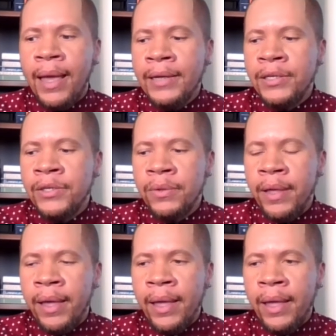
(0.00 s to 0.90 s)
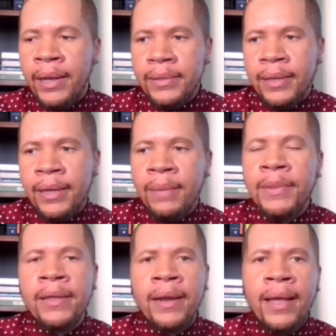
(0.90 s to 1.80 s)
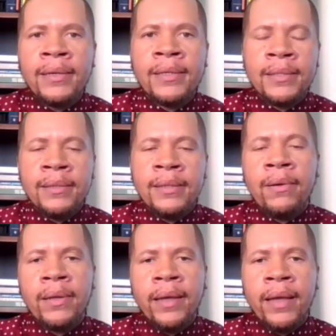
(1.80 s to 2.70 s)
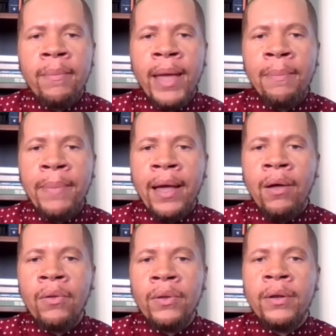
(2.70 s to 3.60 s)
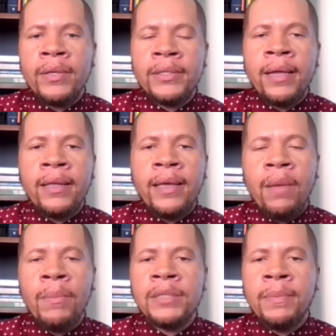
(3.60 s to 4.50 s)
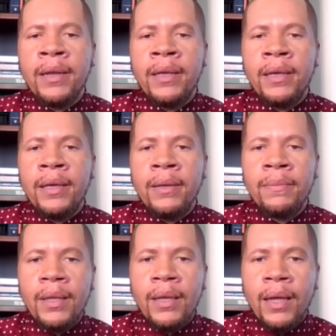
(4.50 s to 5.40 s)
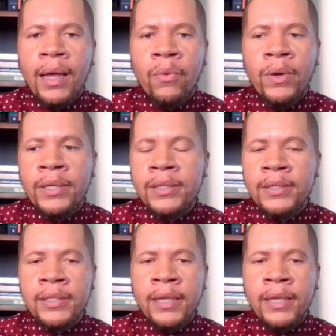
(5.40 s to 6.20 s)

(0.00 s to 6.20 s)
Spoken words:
I had to do that. Then I had to sit down and kind of map out, exactly how much money I wanted to